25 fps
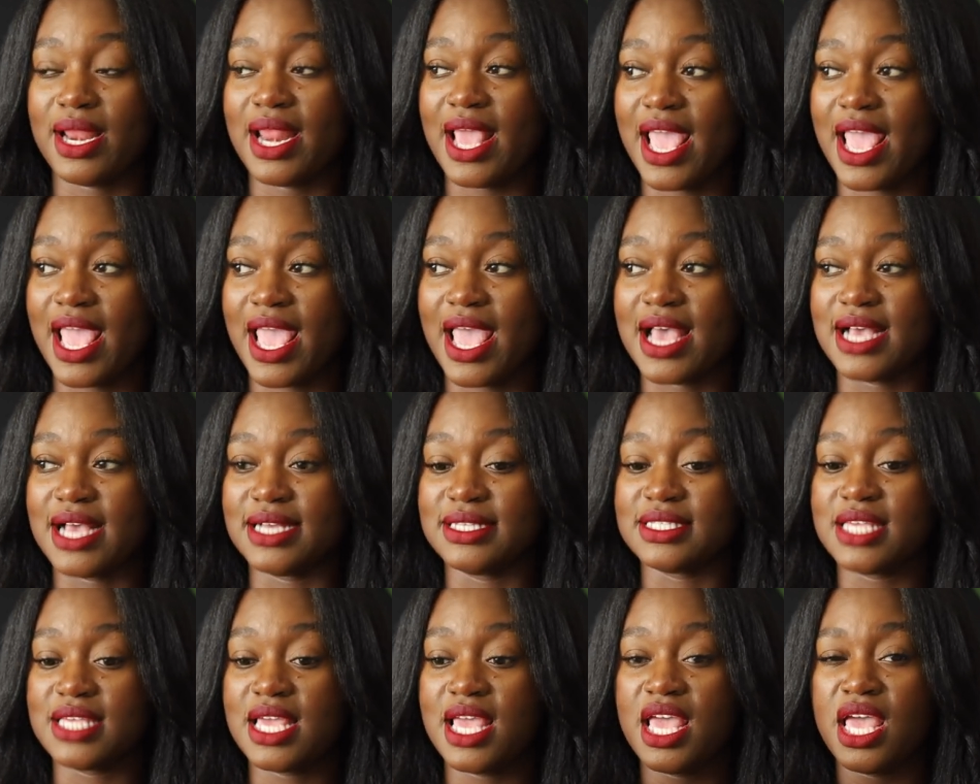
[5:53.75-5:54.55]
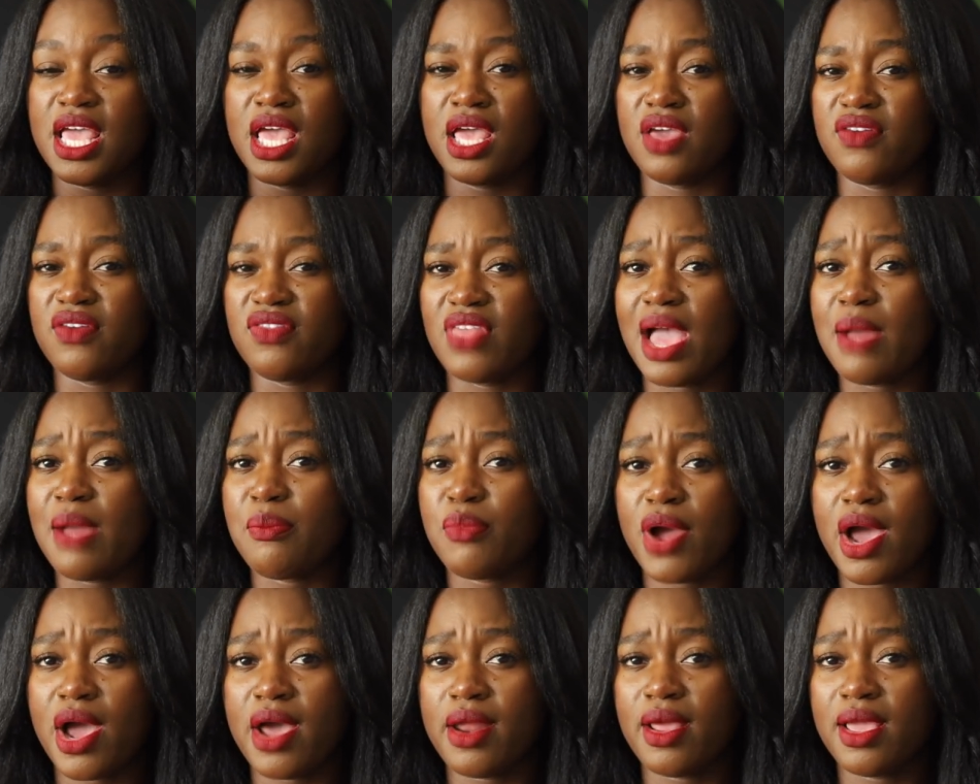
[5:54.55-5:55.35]
And if that
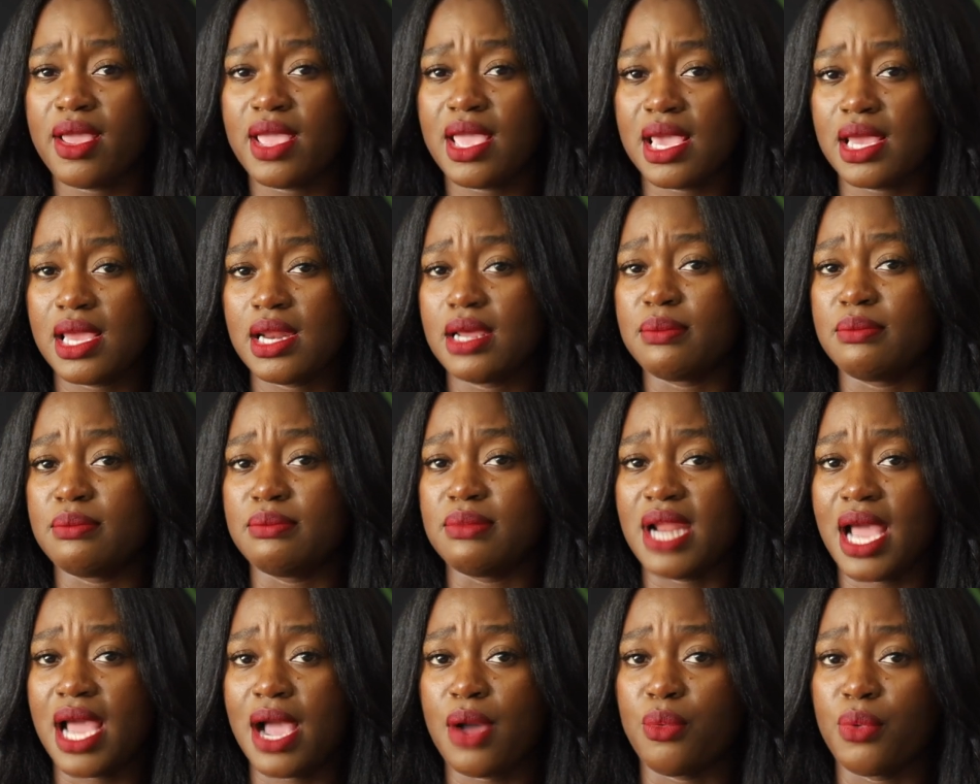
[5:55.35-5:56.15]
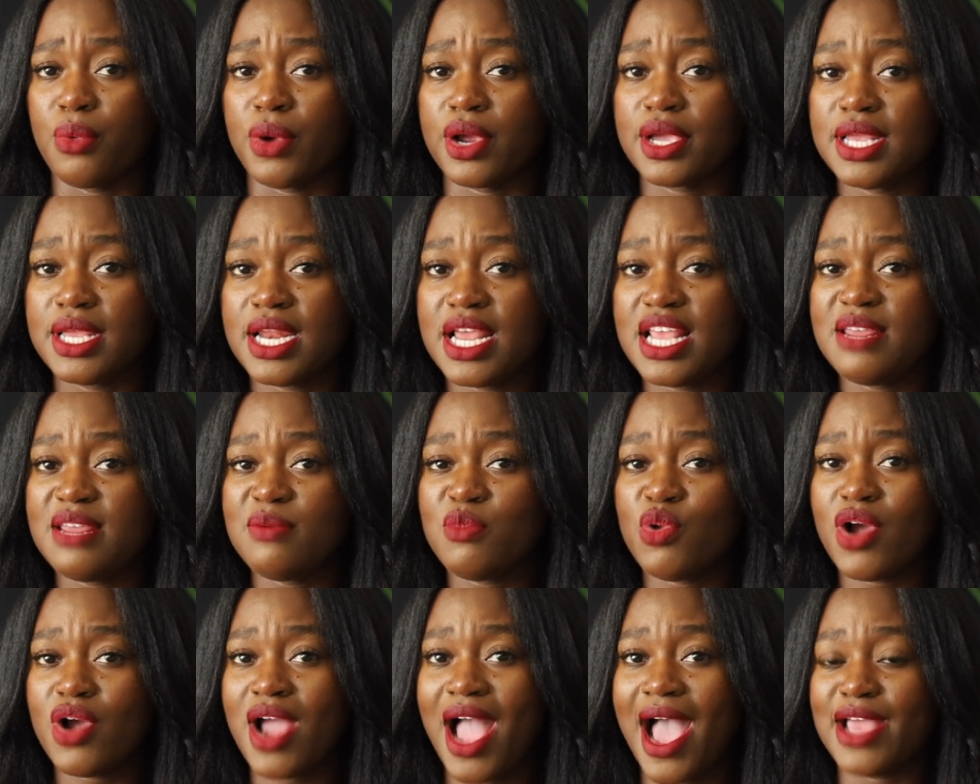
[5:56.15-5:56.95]
product ended up not working
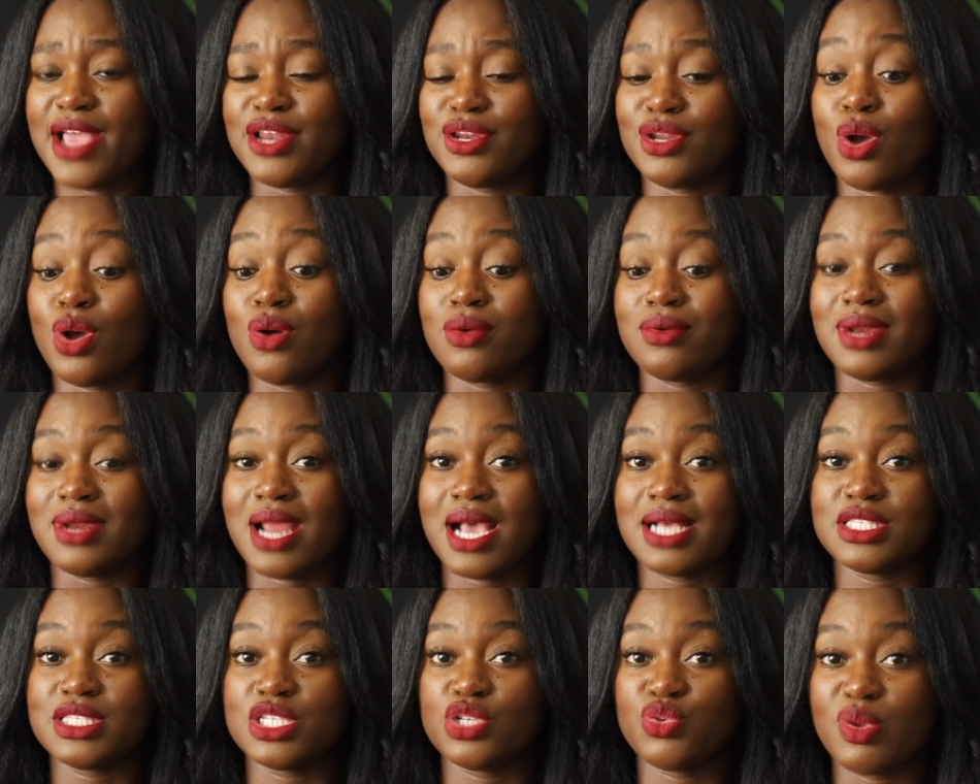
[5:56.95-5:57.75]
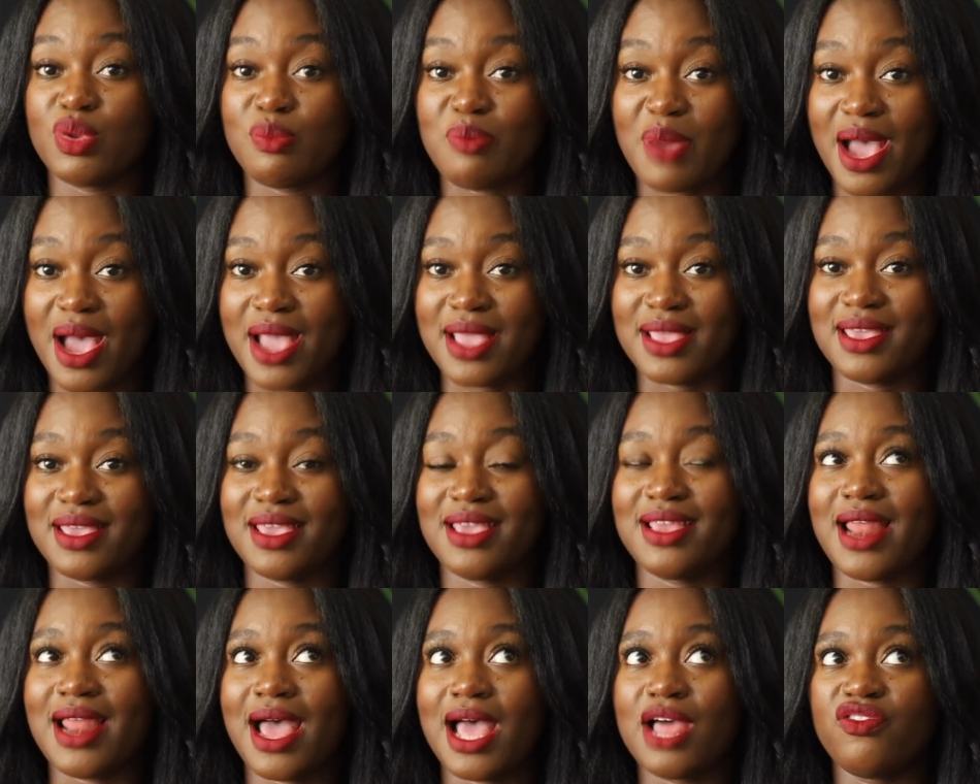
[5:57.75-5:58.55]
anymore, I know not to rebuy it.
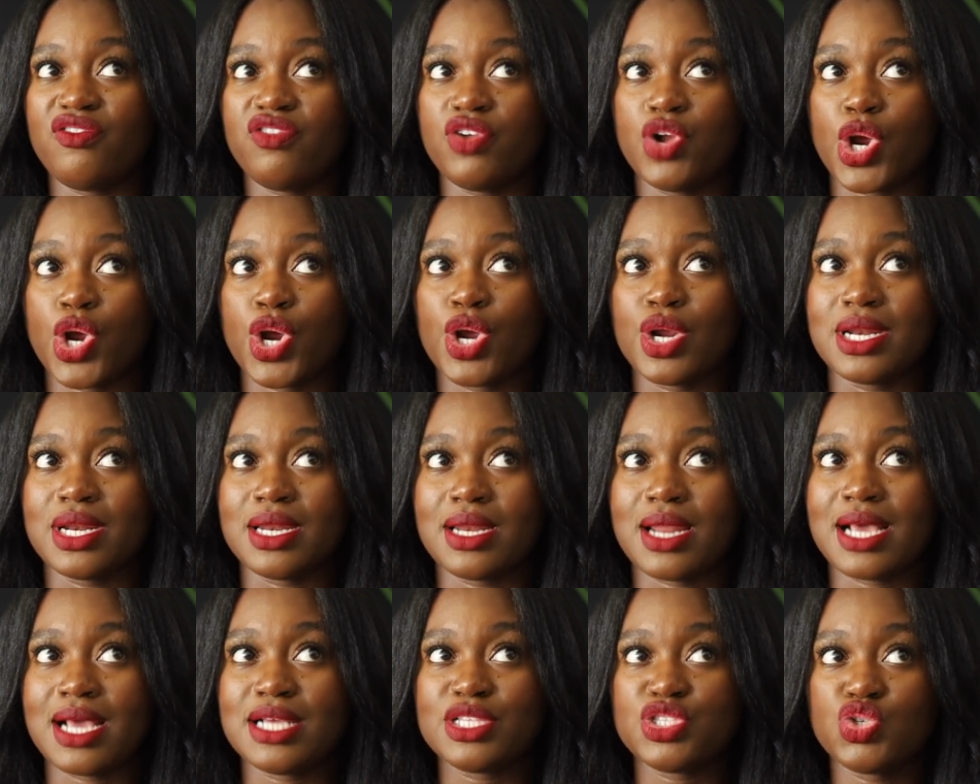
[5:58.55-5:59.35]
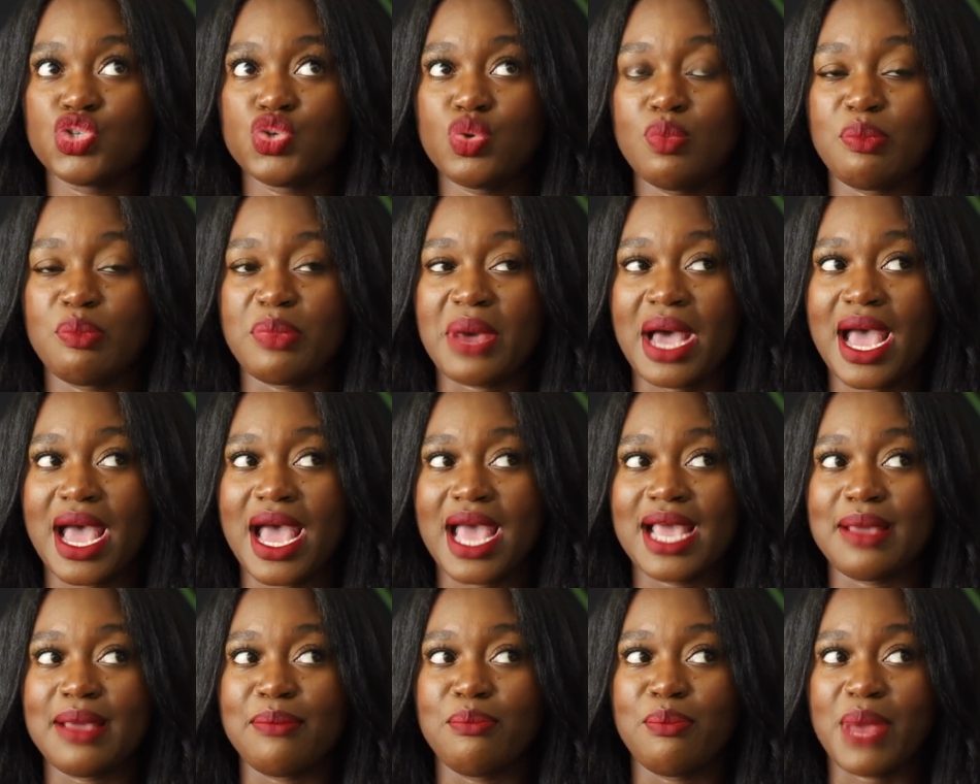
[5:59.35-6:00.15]
And I've learned not to buy